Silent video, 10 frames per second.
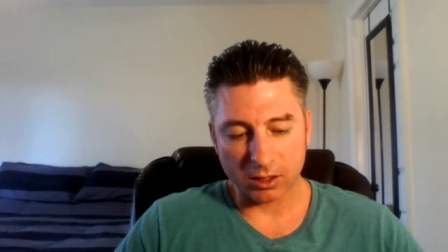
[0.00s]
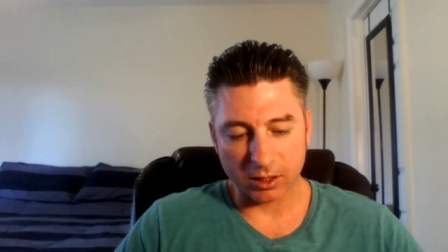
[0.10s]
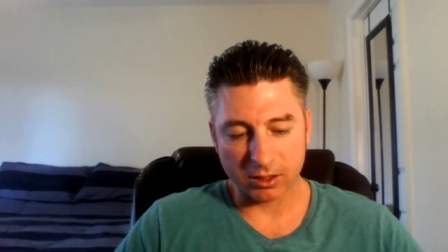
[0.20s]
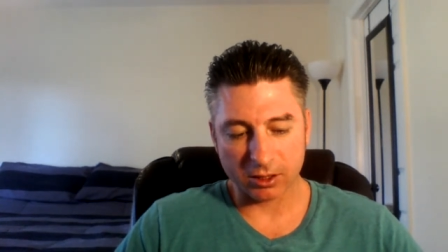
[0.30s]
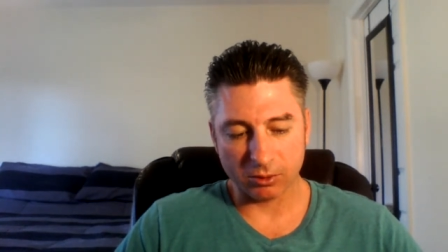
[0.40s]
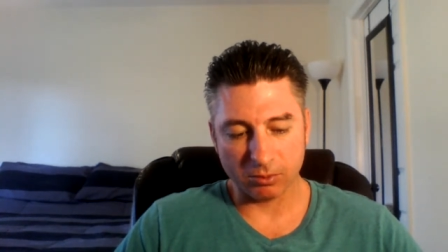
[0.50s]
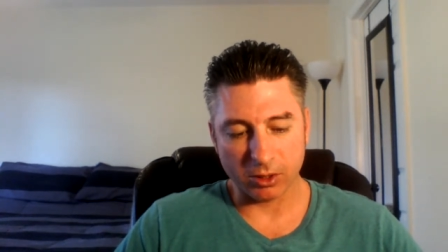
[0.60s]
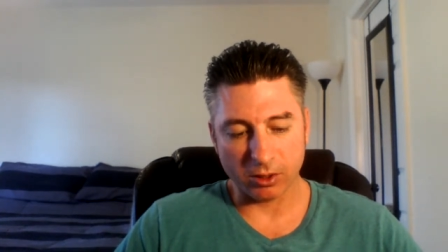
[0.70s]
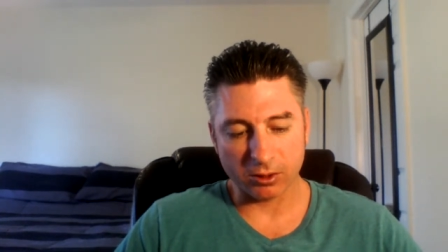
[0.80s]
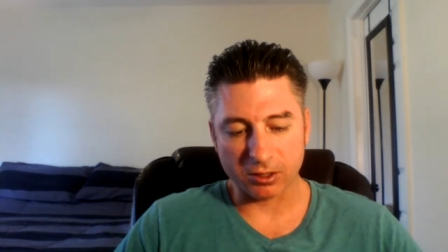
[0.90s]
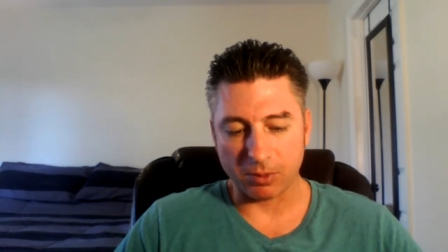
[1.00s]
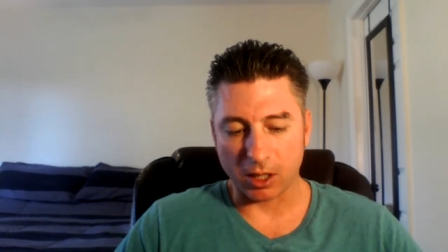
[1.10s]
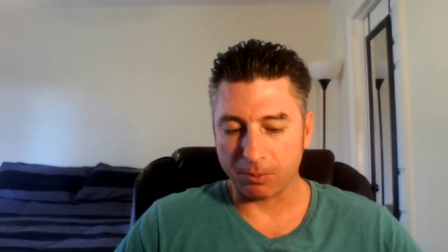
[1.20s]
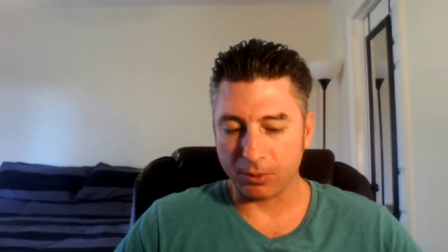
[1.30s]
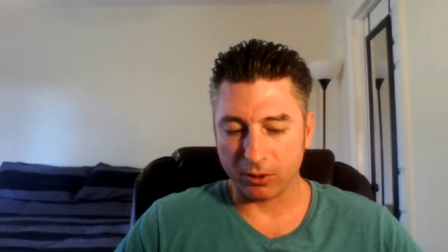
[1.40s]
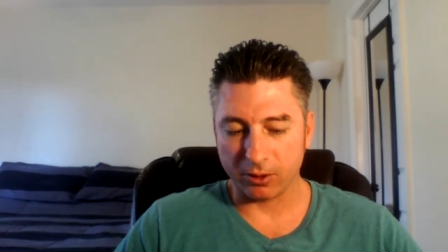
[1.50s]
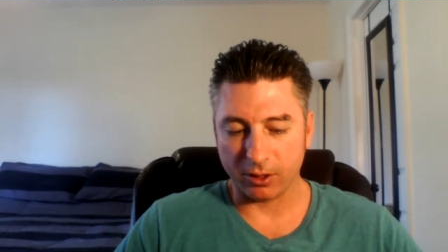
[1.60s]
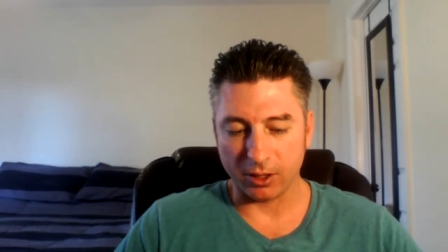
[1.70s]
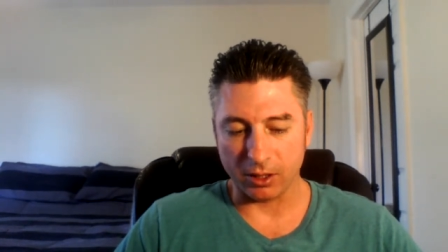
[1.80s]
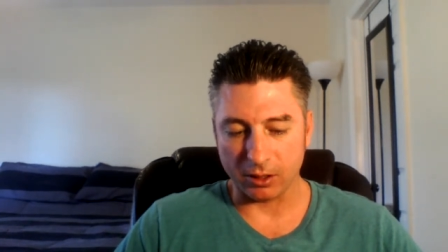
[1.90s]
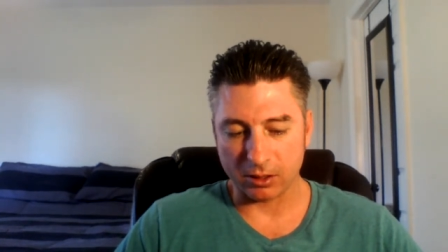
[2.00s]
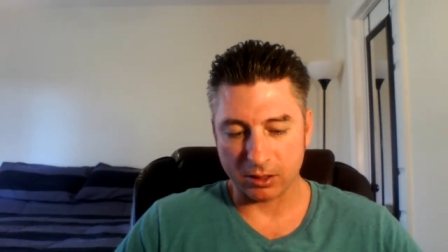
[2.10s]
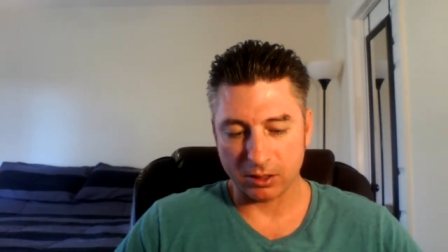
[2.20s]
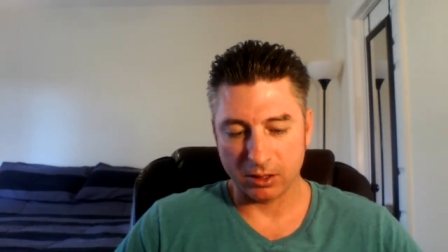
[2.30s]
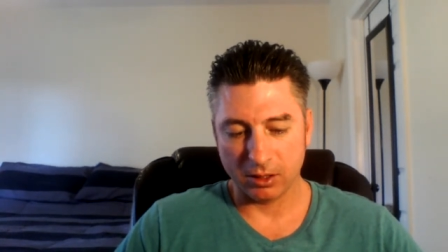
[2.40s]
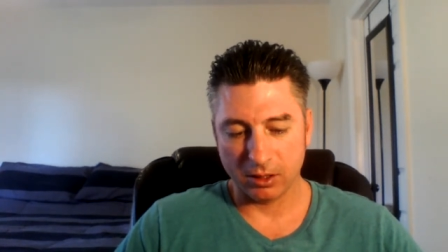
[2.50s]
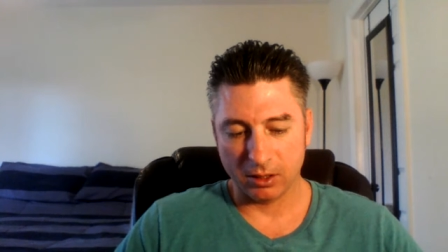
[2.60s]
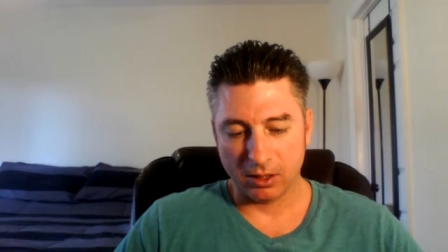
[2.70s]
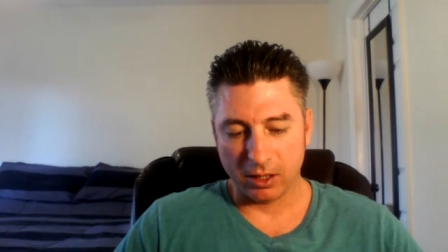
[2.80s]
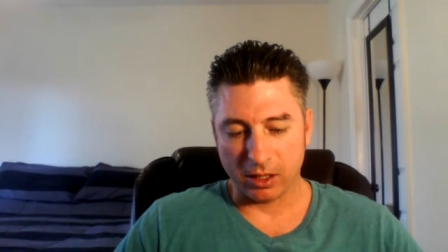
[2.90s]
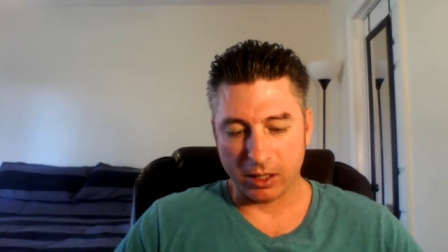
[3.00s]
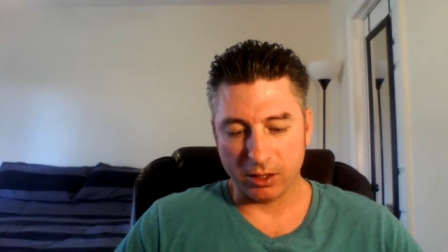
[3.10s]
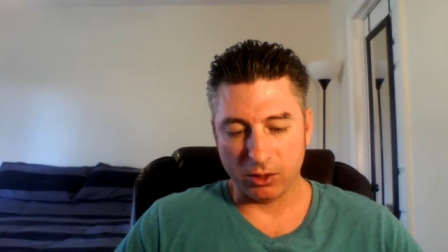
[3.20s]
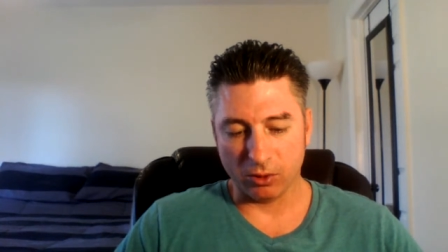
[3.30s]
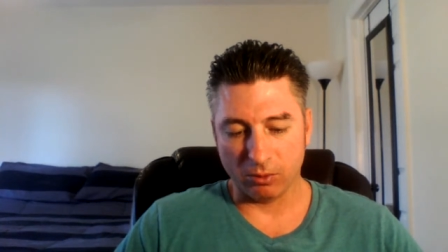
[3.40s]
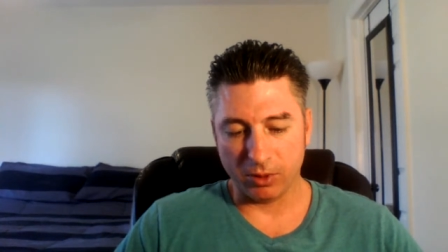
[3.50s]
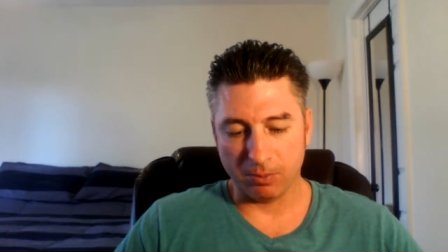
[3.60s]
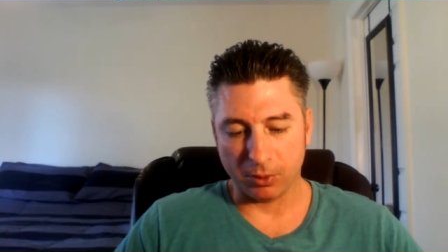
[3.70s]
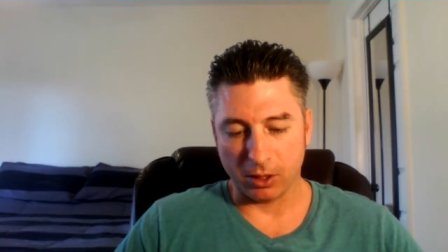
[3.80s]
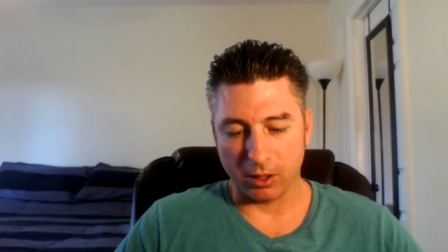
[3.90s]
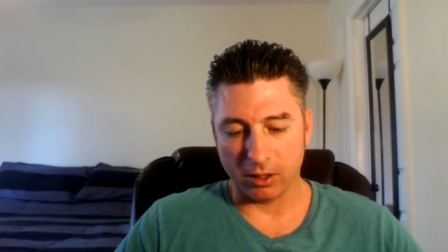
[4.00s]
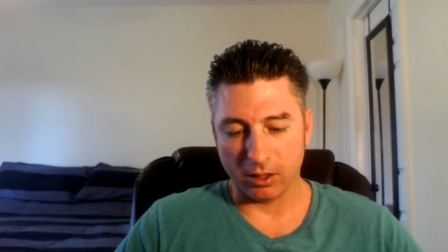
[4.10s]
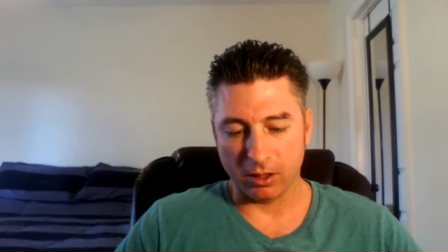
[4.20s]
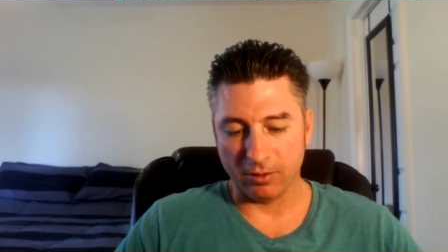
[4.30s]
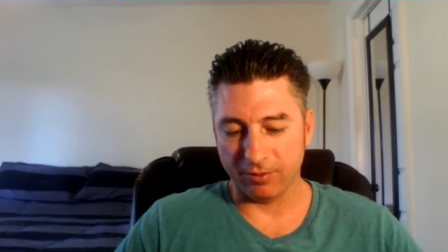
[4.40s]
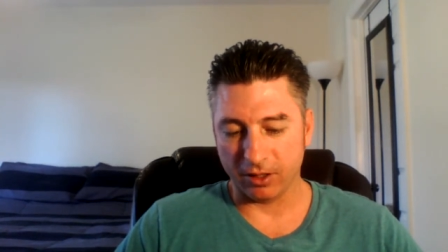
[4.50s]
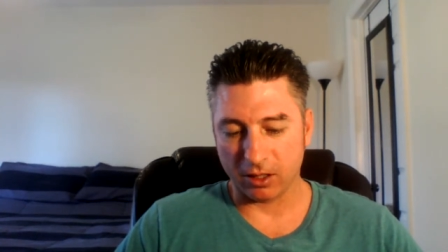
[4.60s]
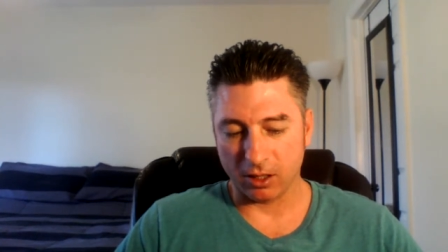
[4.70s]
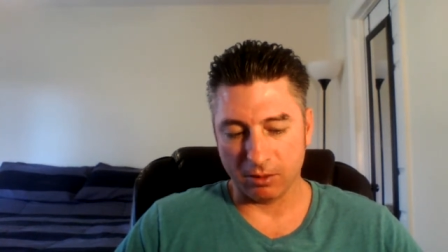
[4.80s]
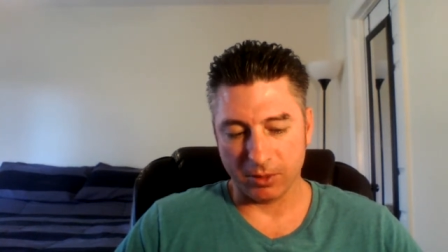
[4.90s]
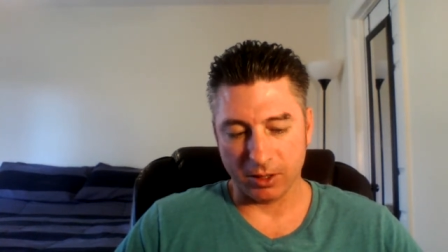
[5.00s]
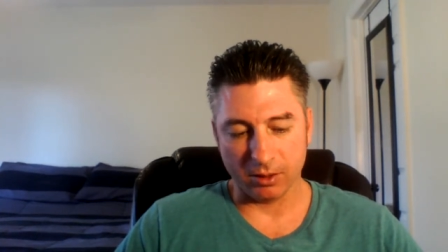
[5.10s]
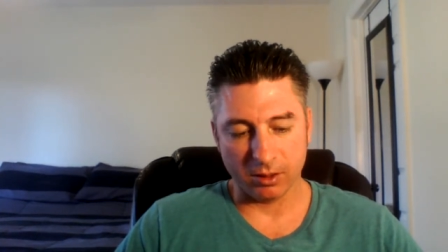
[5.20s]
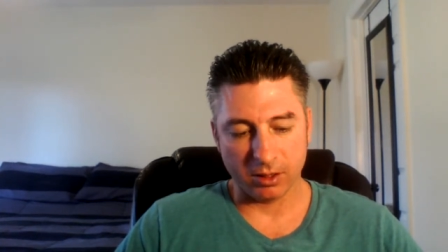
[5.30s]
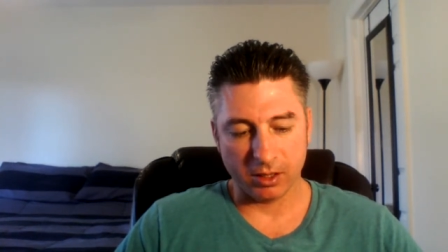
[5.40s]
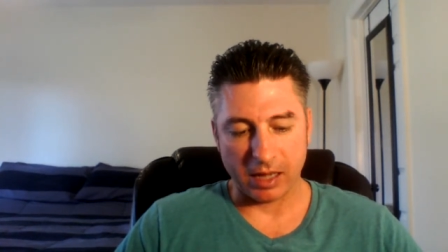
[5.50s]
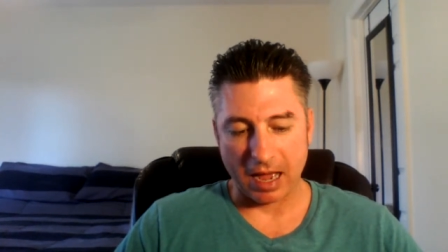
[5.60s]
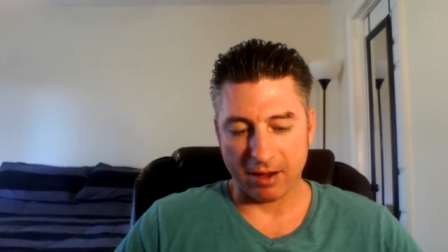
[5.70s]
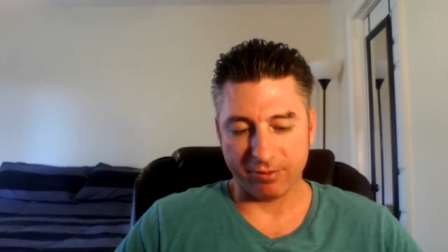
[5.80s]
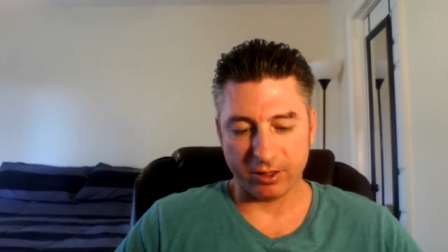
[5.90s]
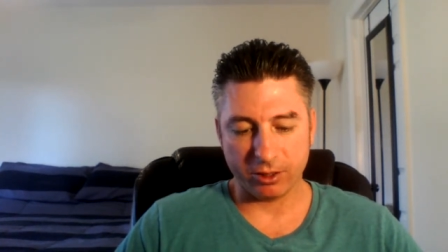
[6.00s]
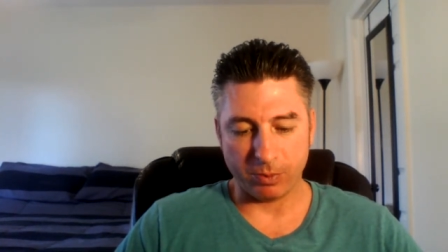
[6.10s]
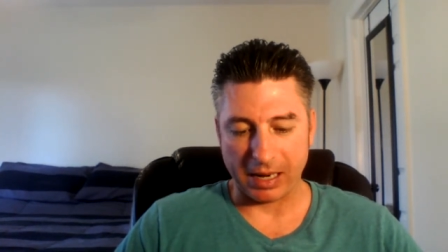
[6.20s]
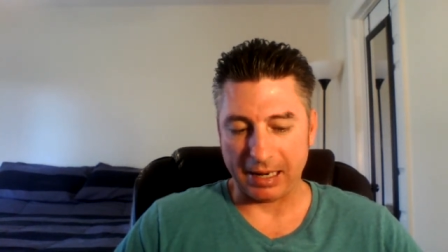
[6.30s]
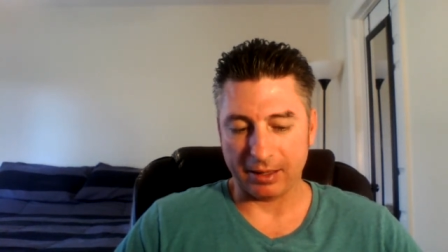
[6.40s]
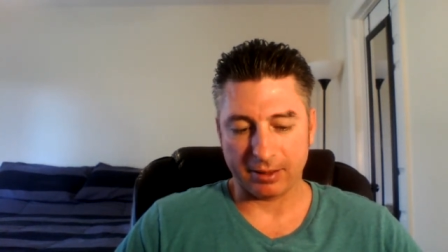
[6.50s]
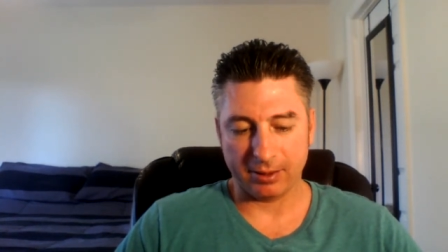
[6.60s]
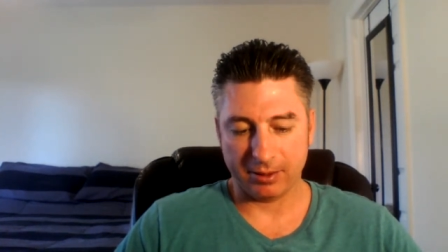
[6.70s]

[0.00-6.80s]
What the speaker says: Consume those popular things and you'll be part of the common average pack.